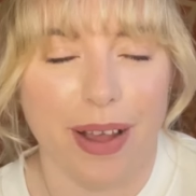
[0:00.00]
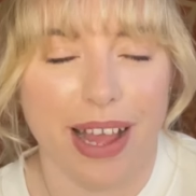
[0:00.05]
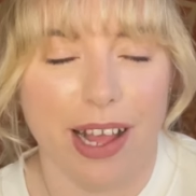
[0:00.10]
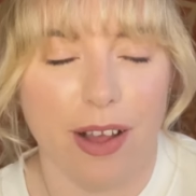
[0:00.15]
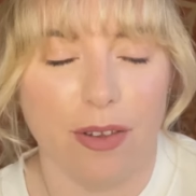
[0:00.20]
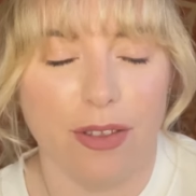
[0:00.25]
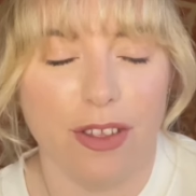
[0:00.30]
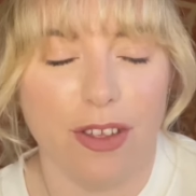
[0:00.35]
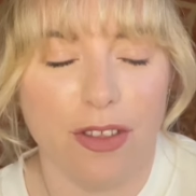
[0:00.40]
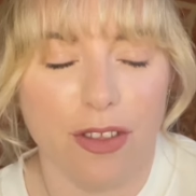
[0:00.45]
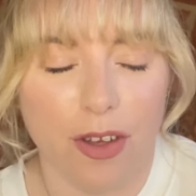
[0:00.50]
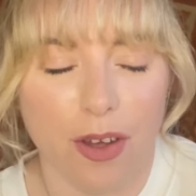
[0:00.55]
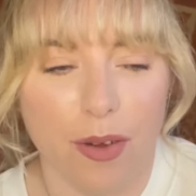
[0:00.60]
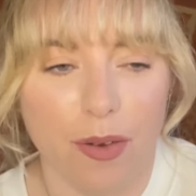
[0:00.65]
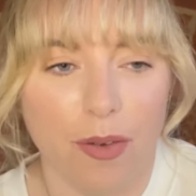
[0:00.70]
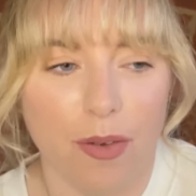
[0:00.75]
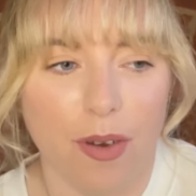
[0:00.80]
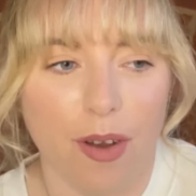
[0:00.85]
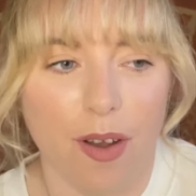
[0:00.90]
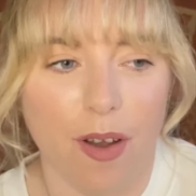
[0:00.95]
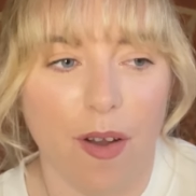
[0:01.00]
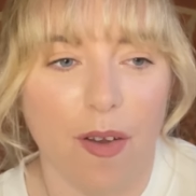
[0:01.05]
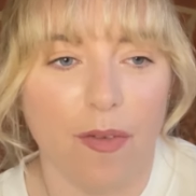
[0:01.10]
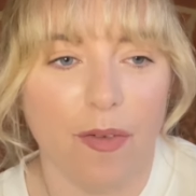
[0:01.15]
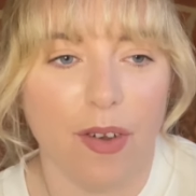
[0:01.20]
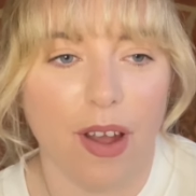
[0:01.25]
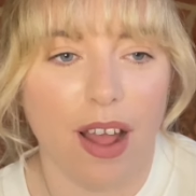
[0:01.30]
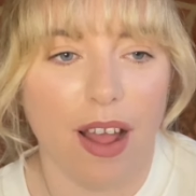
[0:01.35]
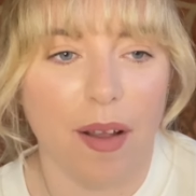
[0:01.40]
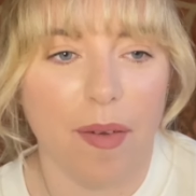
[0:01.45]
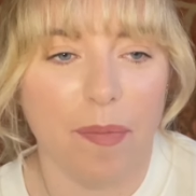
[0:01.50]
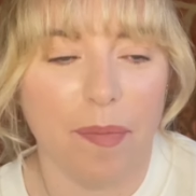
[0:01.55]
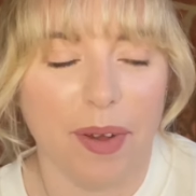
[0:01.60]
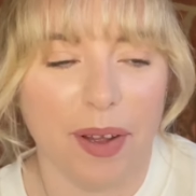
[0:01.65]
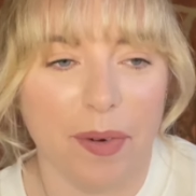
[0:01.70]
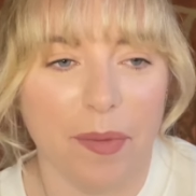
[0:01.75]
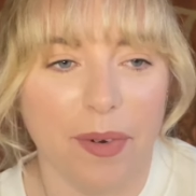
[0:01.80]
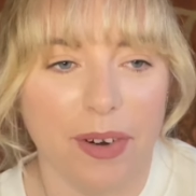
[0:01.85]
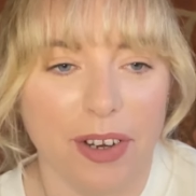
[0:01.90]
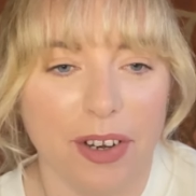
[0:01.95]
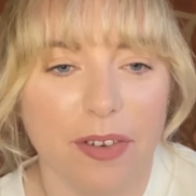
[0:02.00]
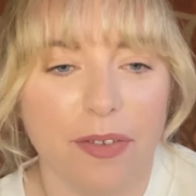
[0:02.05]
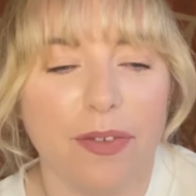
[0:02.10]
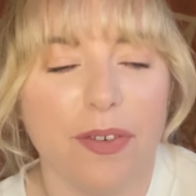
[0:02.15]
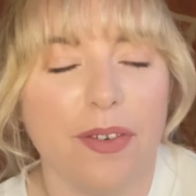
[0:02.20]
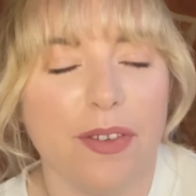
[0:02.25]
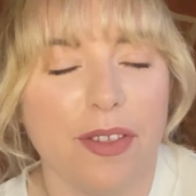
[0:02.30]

out to two of my wonderful